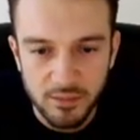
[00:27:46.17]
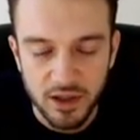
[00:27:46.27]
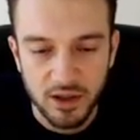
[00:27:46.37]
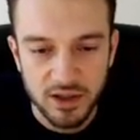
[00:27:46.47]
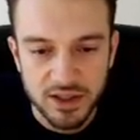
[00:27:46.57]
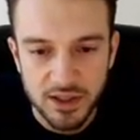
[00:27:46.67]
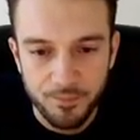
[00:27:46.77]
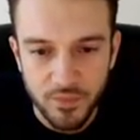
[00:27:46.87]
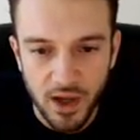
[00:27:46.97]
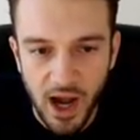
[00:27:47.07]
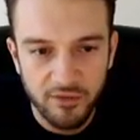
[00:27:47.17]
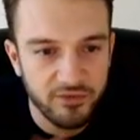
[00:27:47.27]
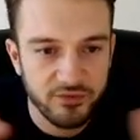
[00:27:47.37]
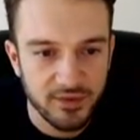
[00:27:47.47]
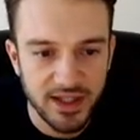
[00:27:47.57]
Because
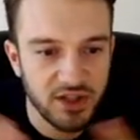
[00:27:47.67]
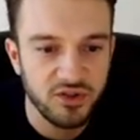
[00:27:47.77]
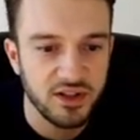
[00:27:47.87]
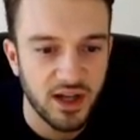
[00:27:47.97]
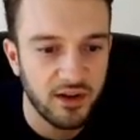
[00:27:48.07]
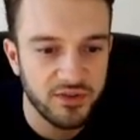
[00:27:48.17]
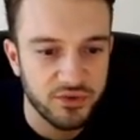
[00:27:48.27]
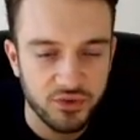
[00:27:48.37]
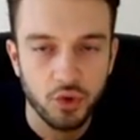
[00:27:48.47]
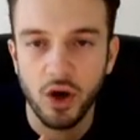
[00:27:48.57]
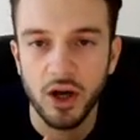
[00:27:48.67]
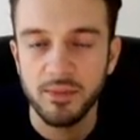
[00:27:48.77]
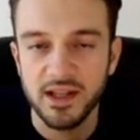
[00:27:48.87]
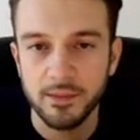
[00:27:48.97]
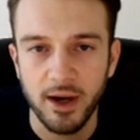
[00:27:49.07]
I've literally I've took on a
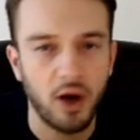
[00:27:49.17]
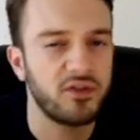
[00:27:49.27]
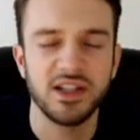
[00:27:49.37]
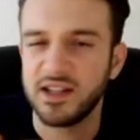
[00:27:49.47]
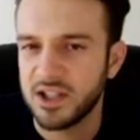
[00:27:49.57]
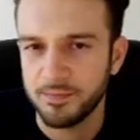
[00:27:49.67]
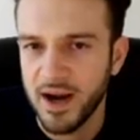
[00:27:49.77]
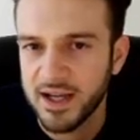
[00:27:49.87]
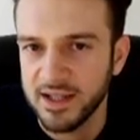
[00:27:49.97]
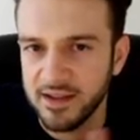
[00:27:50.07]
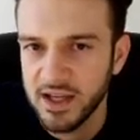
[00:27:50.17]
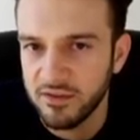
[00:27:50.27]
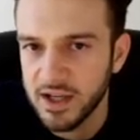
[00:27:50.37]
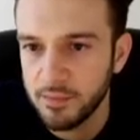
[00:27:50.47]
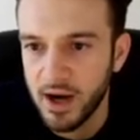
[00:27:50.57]
media, but obviously this is back in the day, right?